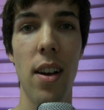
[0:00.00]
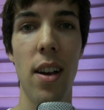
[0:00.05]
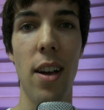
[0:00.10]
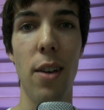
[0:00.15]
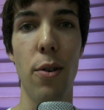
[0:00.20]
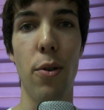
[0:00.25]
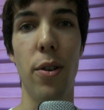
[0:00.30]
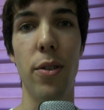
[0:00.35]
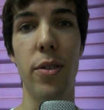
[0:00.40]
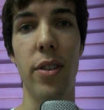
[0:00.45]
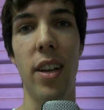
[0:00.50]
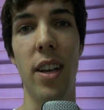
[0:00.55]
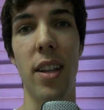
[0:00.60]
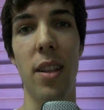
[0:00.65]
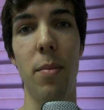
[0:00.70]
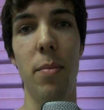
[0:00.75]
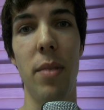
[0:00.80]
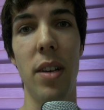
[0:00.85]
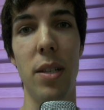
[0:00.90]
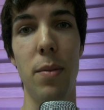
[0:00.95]
in order to get
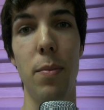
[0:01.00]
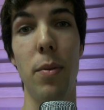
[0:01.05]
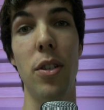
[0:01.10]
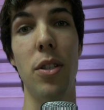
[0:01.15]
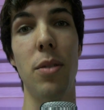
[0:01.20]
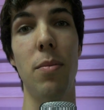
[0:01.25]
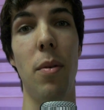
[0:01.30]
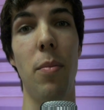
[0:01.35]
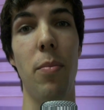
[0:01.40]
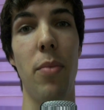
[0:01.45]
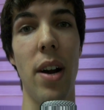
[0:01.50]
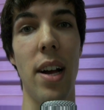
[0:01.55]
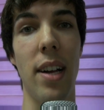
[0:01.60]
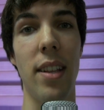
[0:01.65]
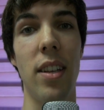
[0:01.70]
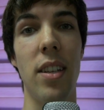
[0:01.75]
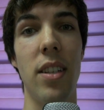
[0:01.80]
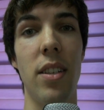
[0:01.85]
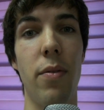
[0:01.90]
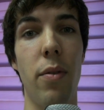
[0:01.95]
the best possible
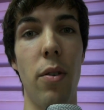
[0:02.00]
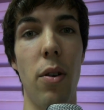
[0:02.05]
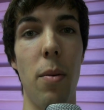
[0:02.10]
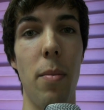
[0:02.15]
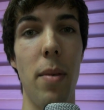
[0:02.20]
practice for